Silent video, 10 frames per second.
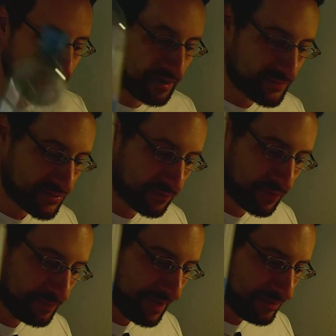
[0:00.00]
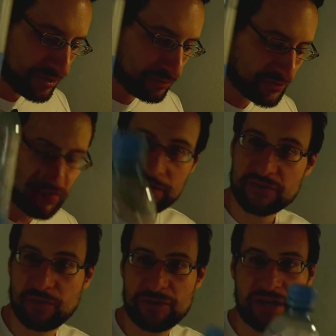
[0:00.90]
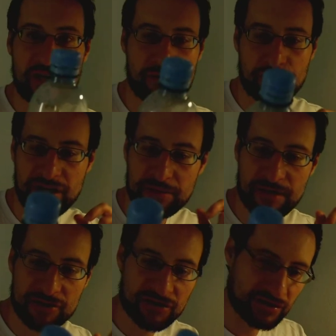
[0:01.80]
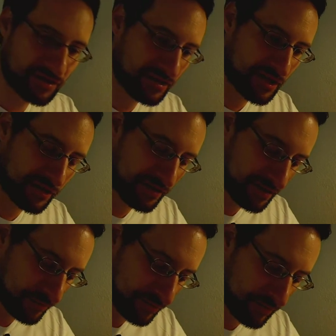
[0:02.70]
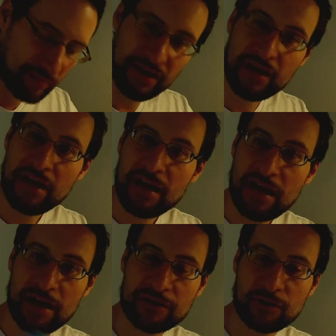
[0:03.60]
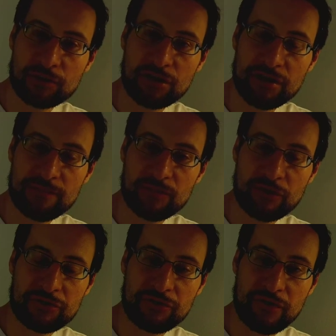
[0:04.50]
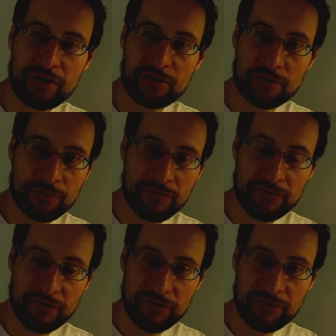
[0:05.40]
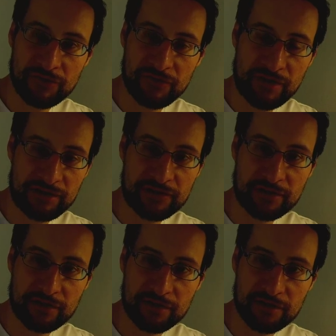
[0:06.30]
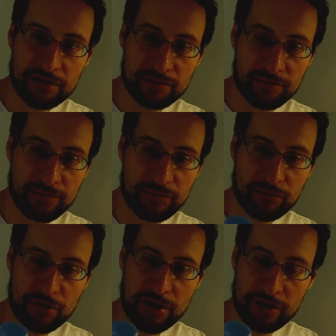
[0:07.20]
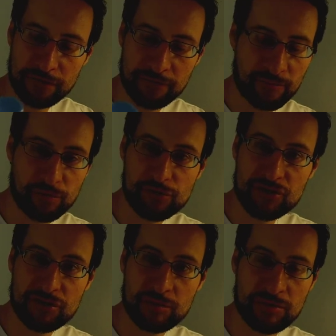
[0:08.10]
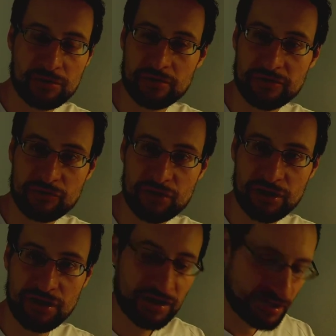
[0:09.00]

So one maybe cool thing, so what I already mentioned in Canada, probably, I totally am not a fan of this Nestle Pure Life bullshit, because usually